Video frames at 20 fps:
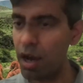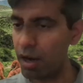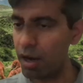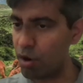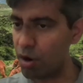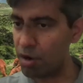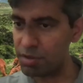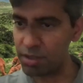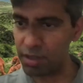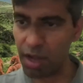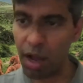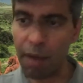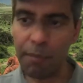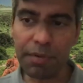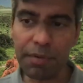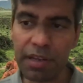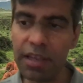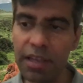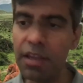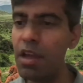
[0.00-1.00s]
across the
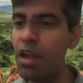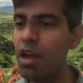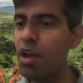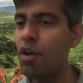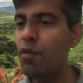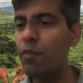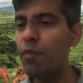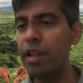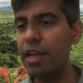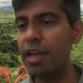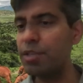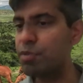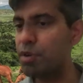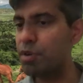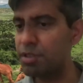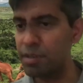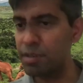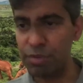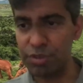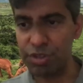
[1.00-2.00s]
company, with
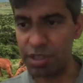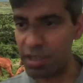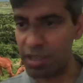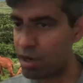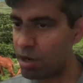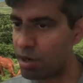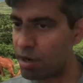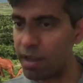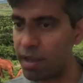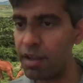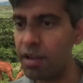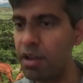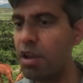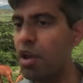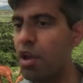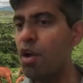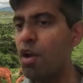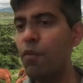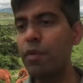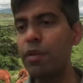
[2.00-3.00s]
experts in machine learning,
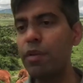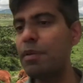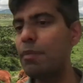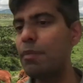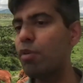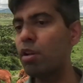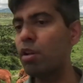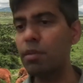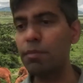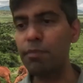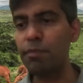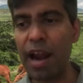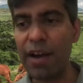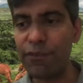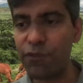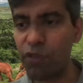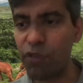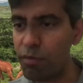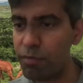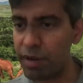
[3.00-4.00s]
with people on the
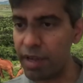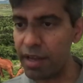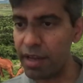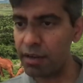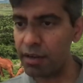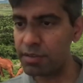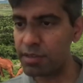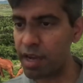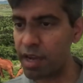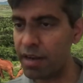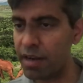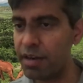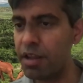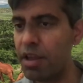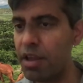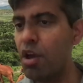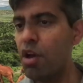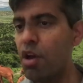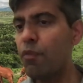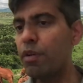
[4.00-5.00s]
platform data side,
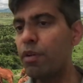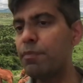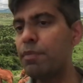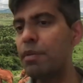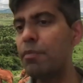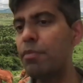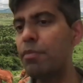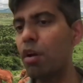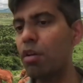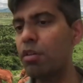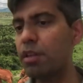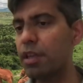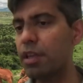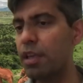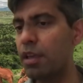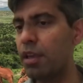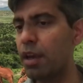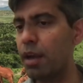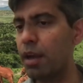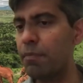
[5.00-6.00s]
with people on
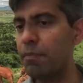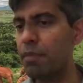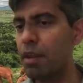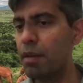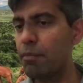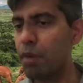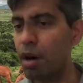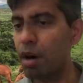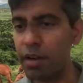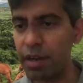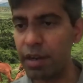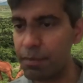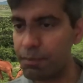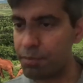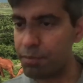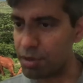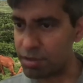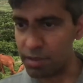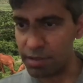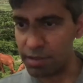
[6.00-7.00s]
the uh, marketing
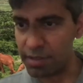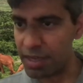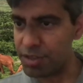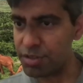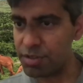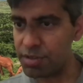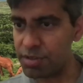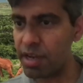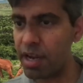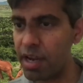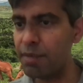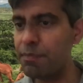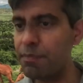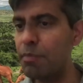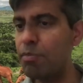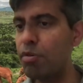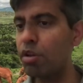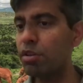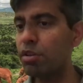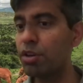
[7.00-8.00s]
personalization side,
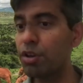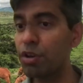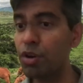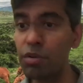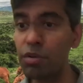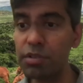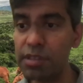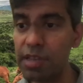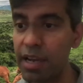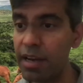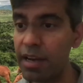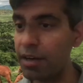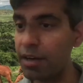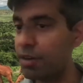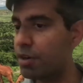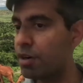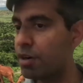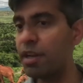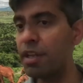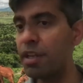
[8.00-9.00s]
people on the growth side,
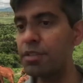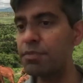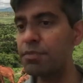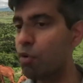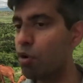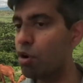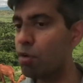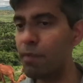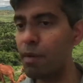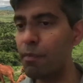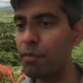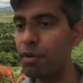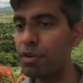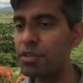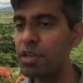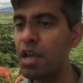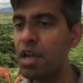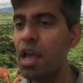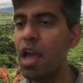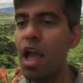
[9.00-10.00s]
attorneys, board
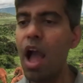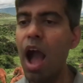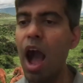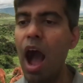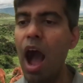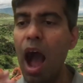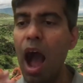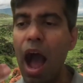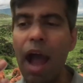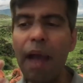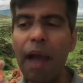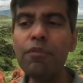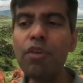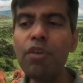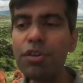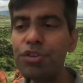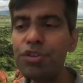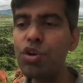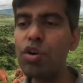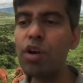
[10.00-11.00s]
members. I'm
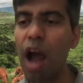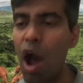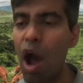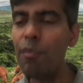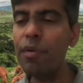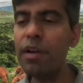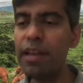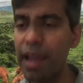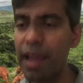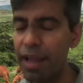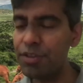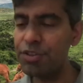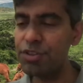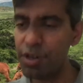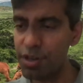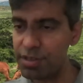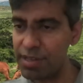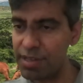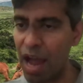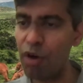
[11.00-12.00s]
not sure how many
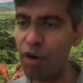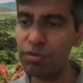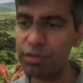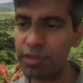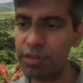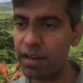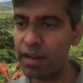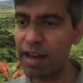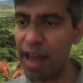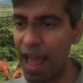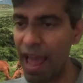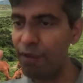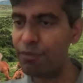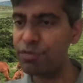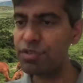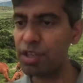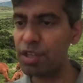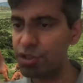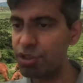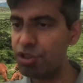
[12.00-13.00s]
engineers out there can
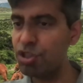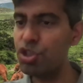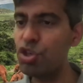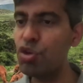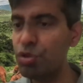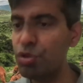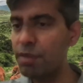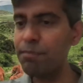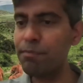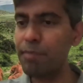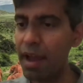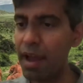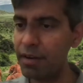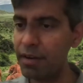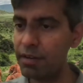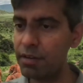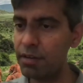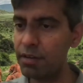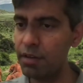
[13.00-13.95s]
have such a huge impact.